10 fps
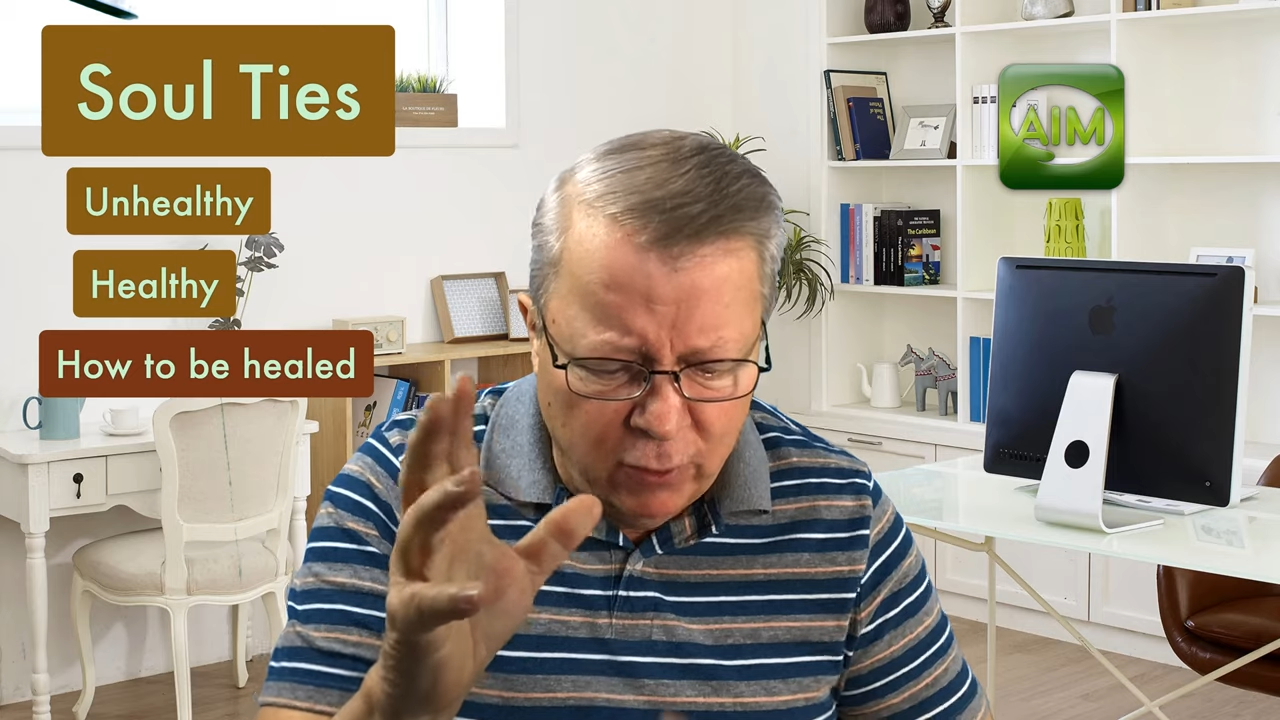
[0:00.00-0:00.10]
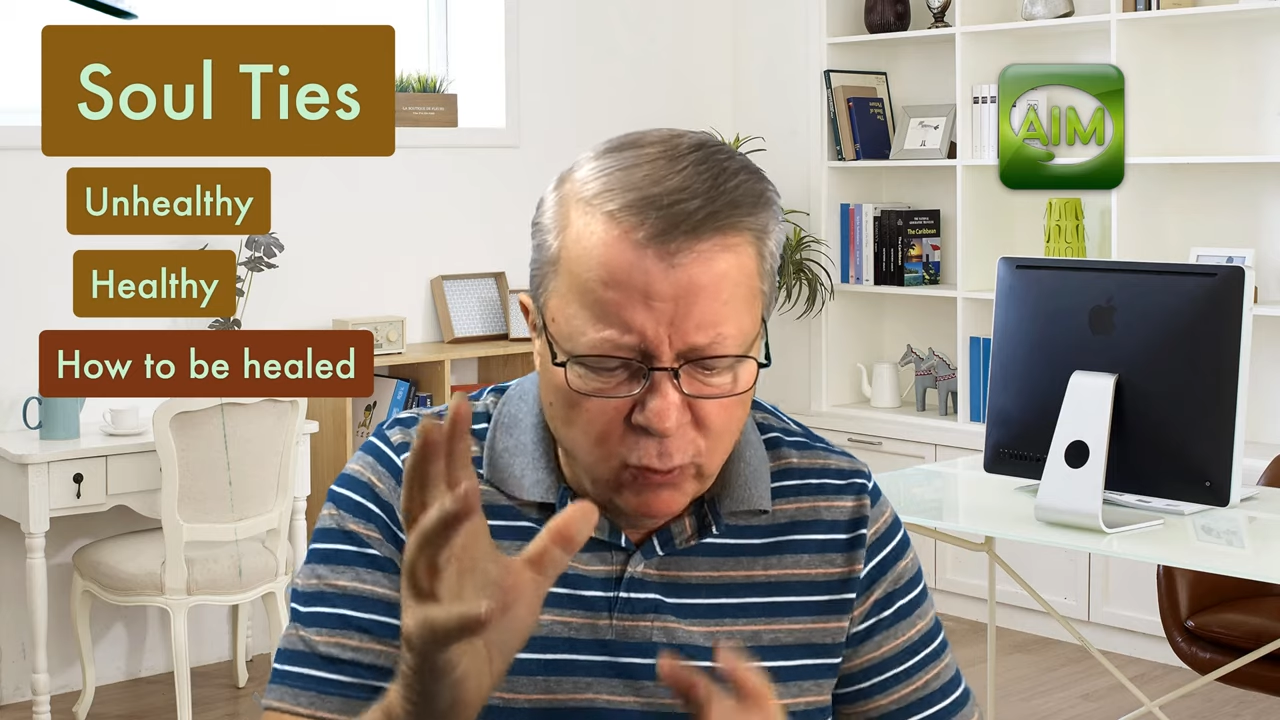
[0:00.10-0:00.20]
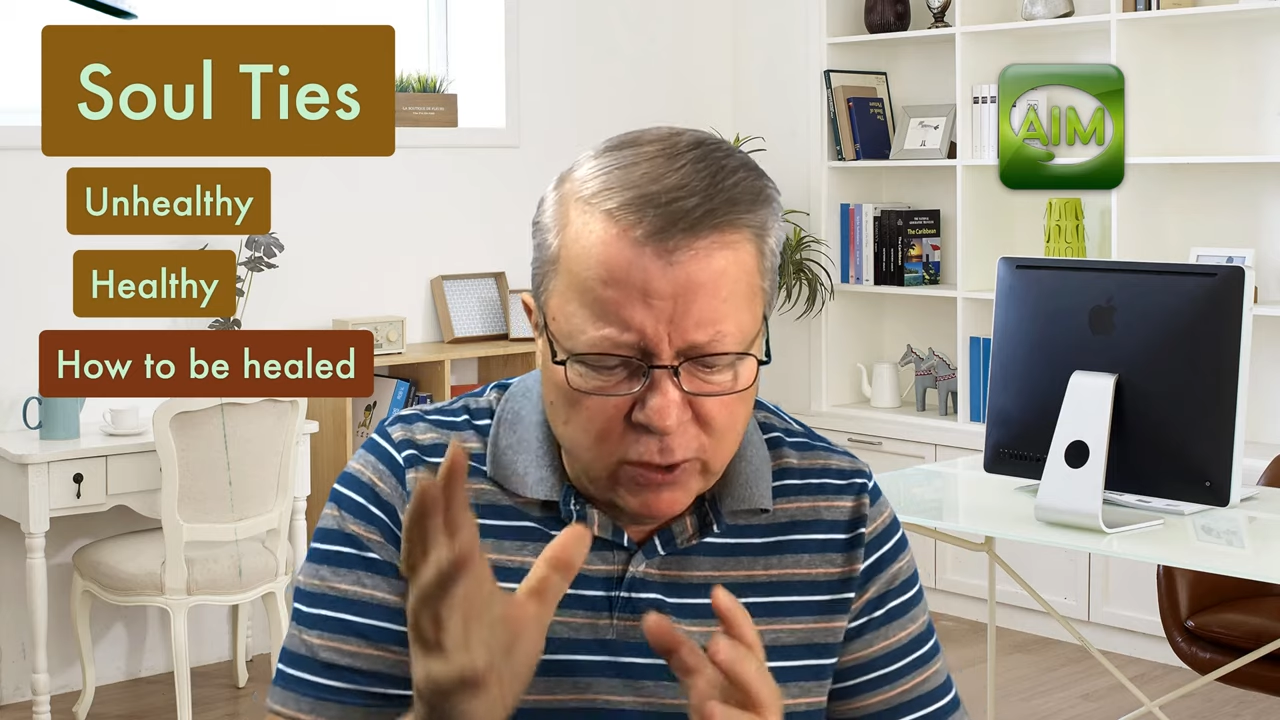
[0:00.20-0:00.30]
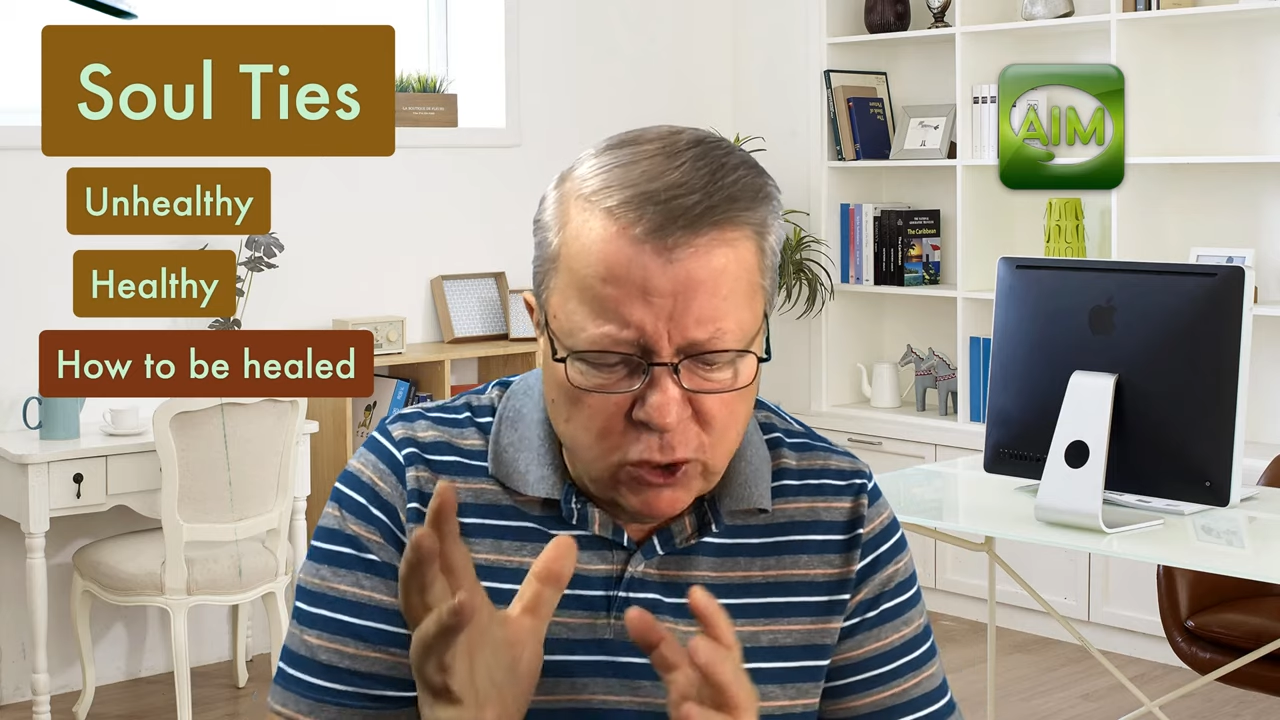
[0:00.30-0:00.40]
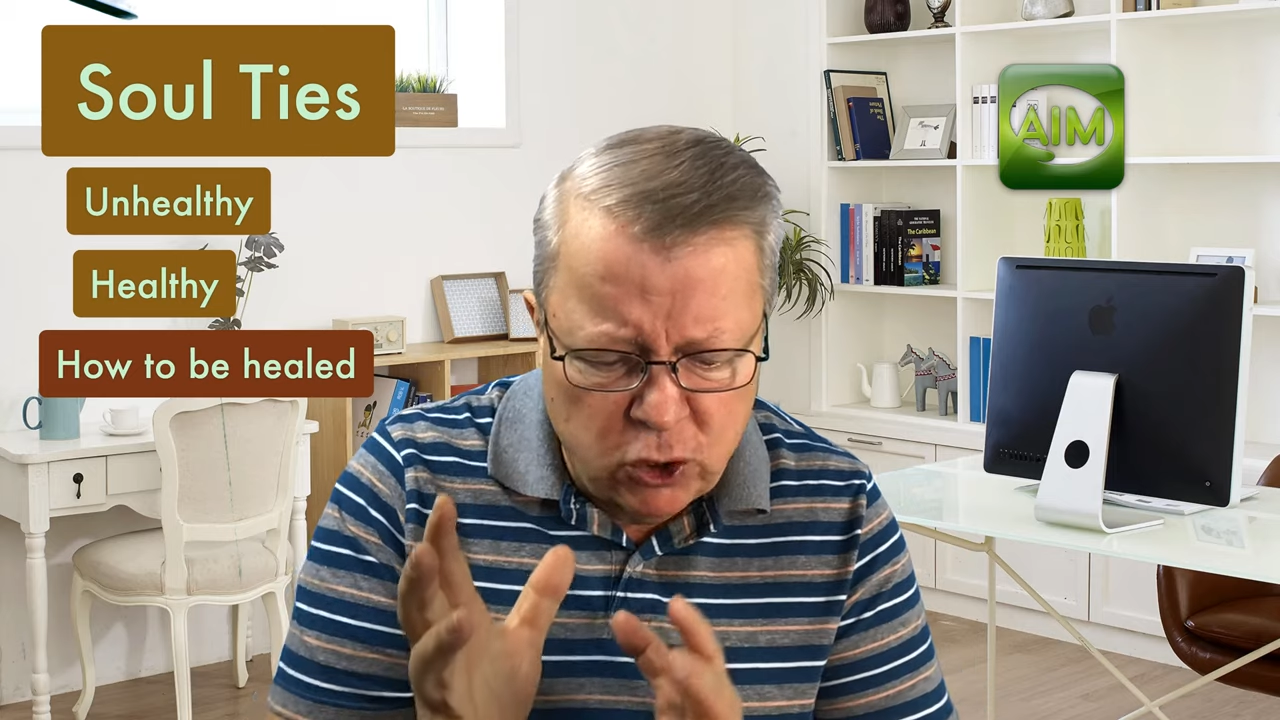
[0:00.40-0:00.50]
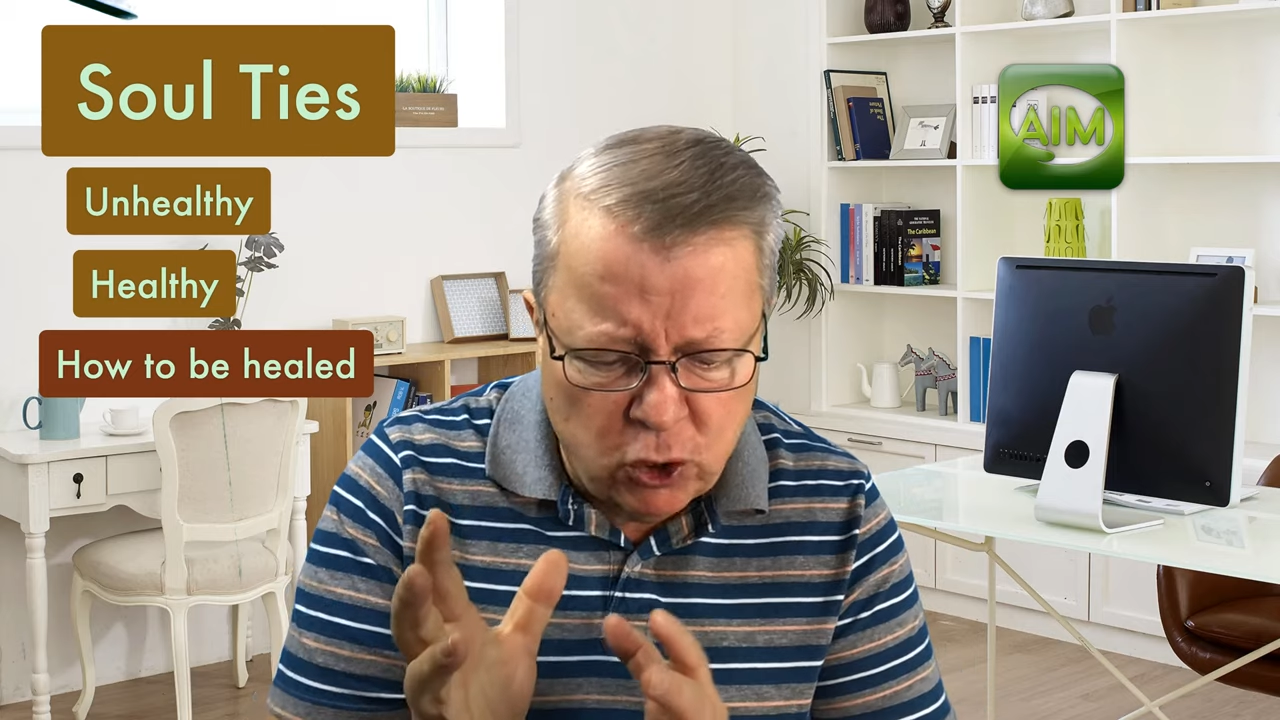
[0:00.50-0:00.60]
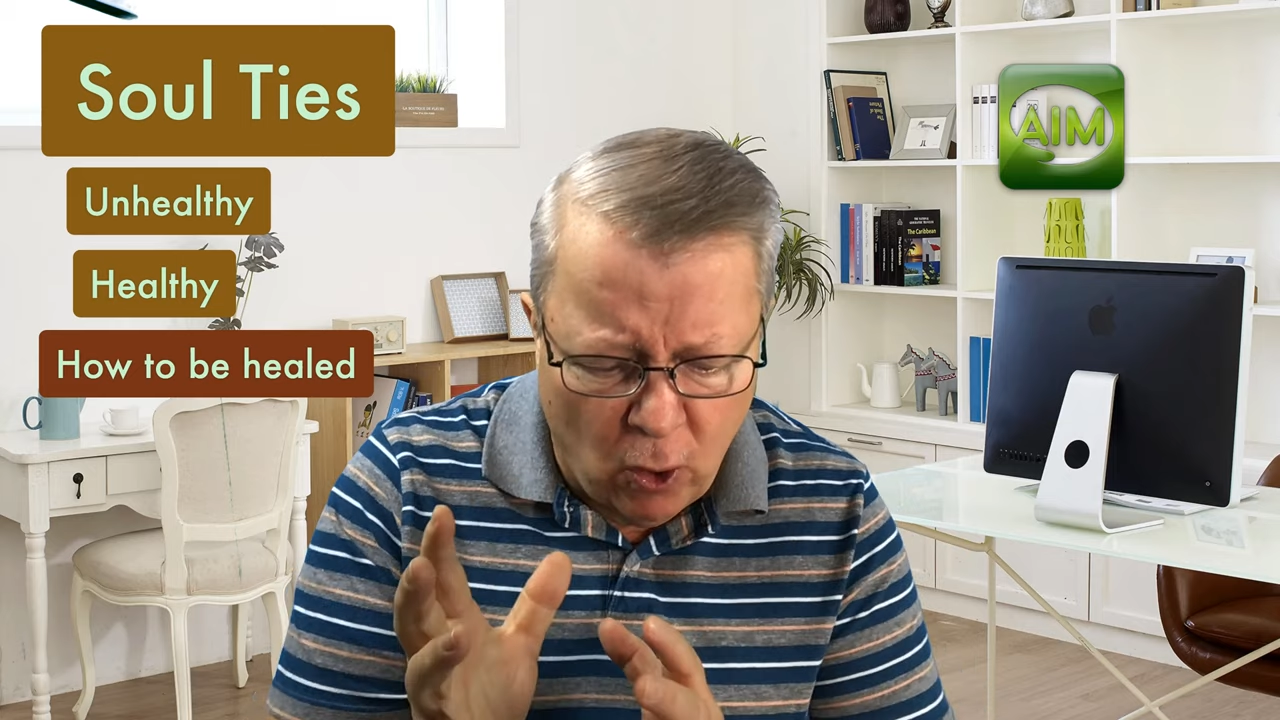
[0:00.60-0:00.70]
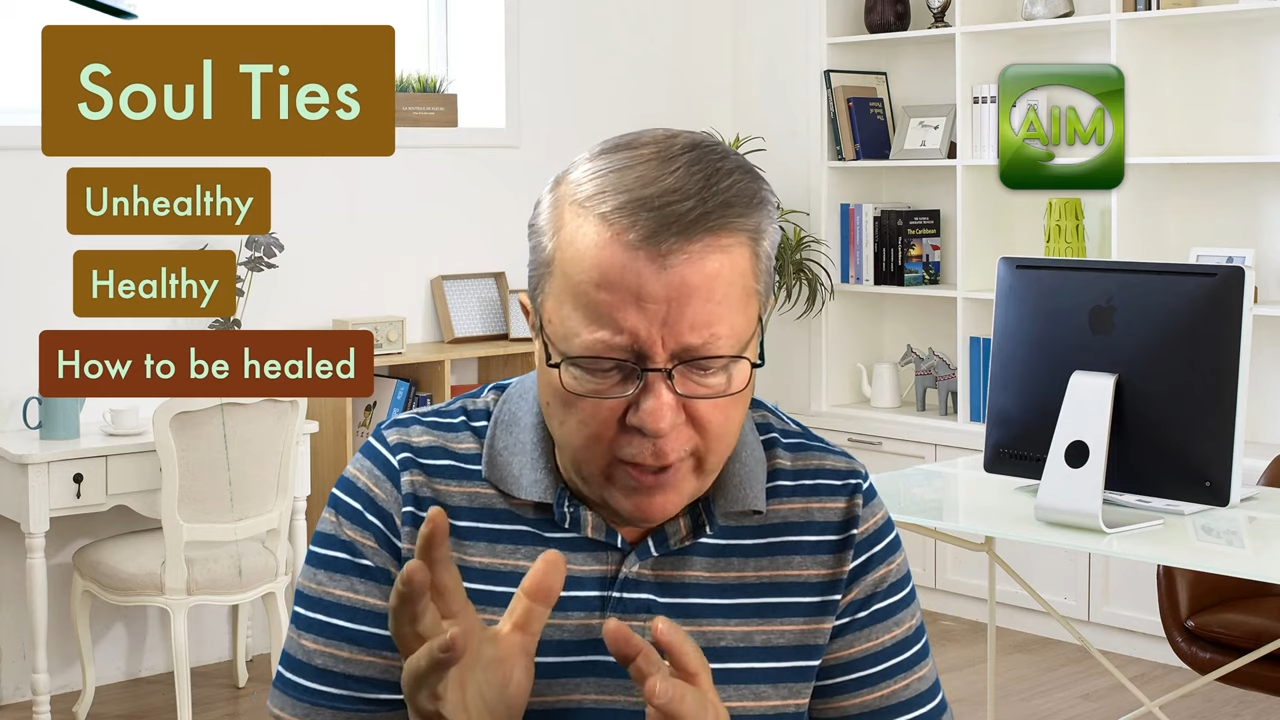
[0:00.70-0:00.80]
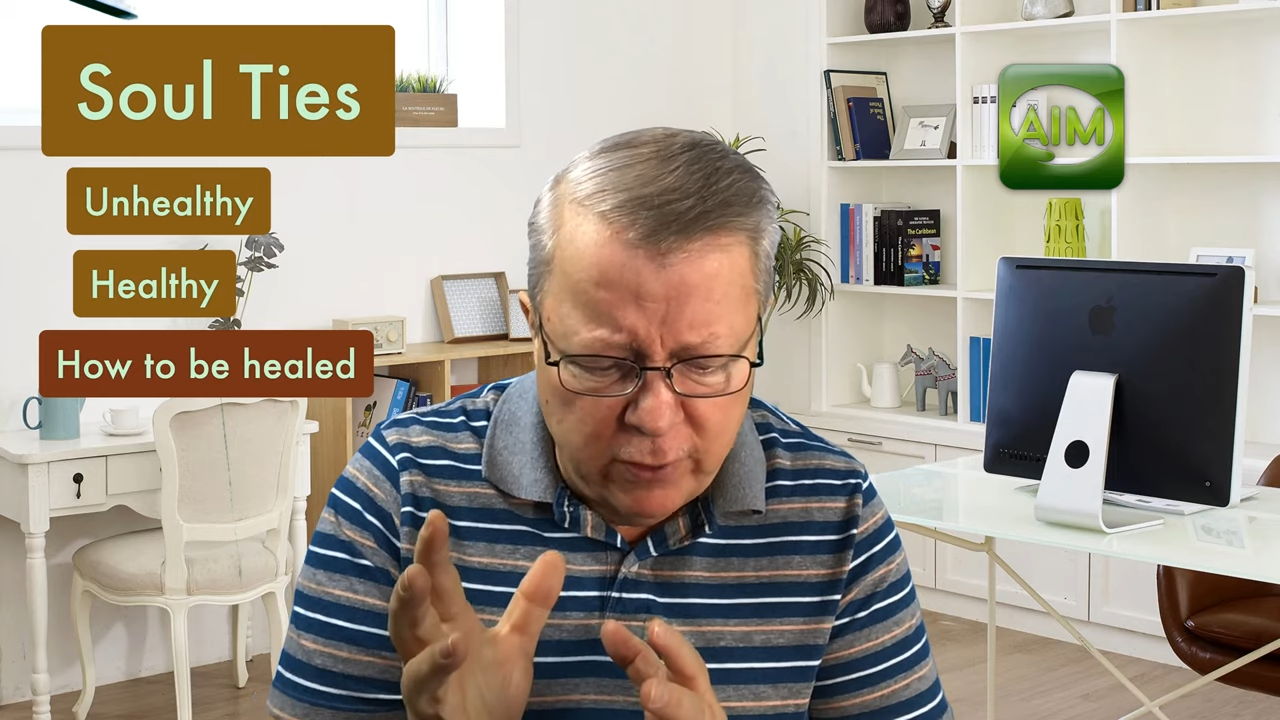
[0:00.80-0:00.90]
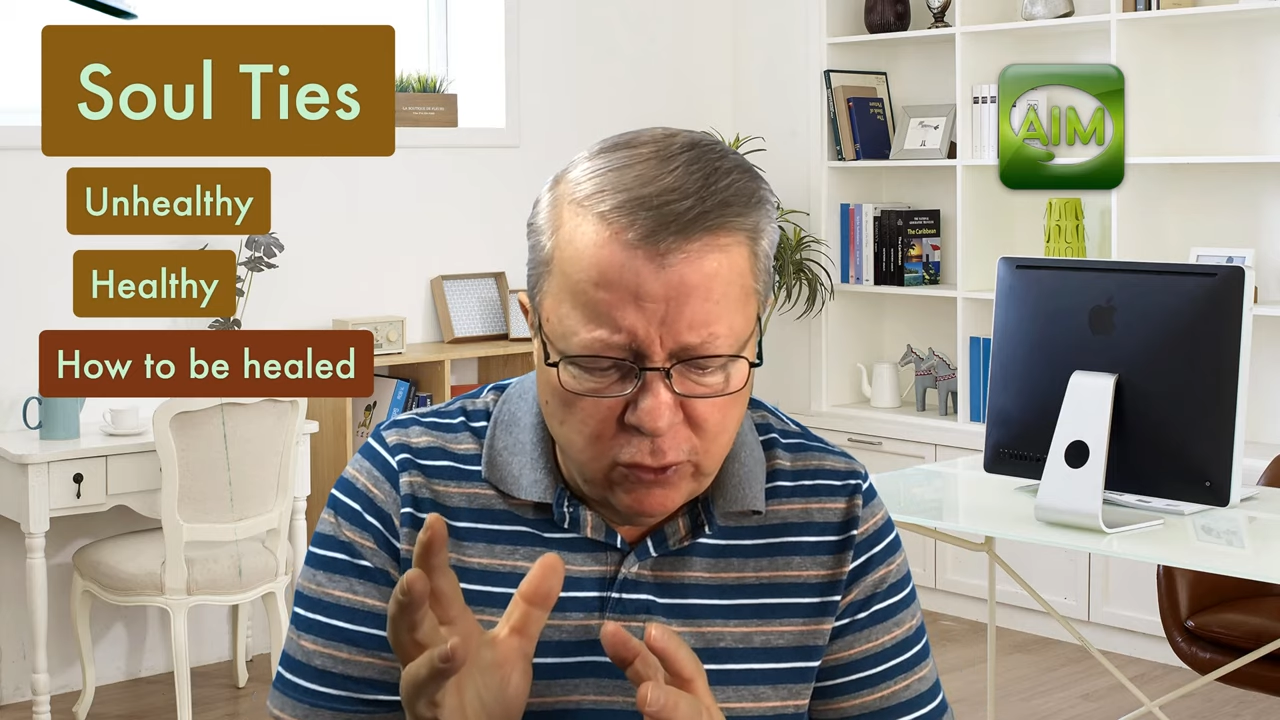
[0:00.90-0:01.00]
who is
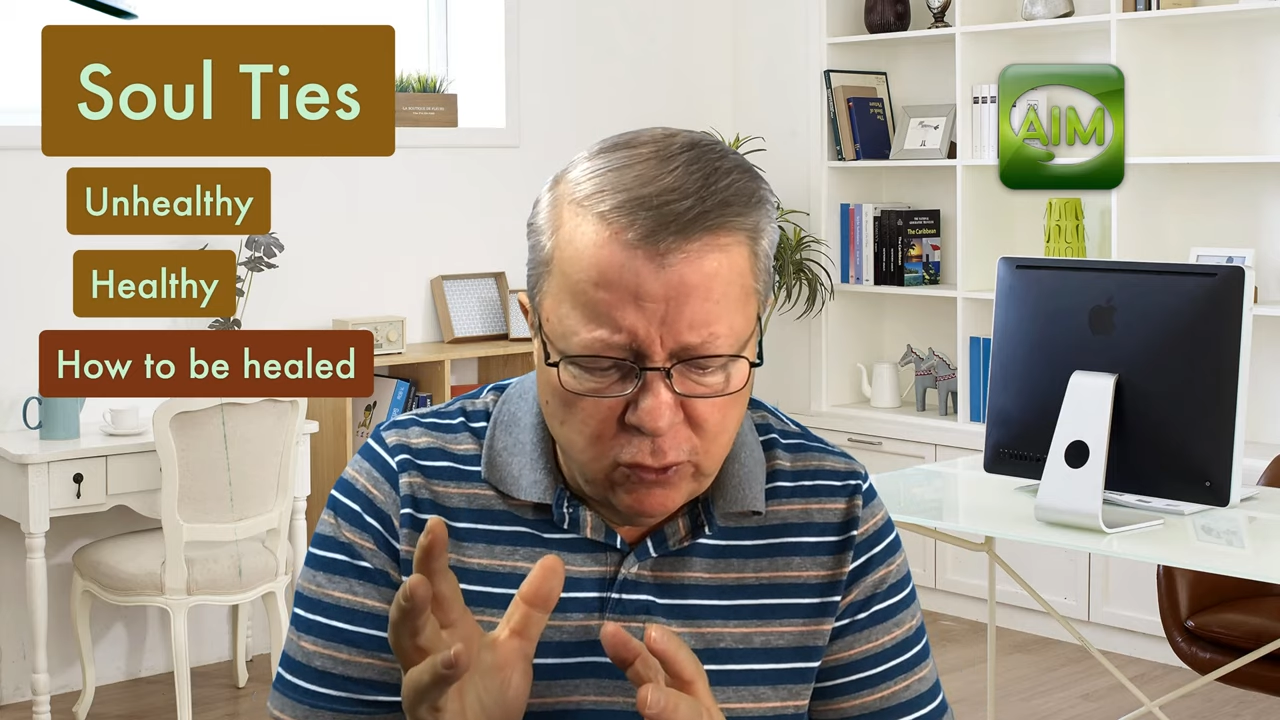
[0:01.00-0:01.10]
joined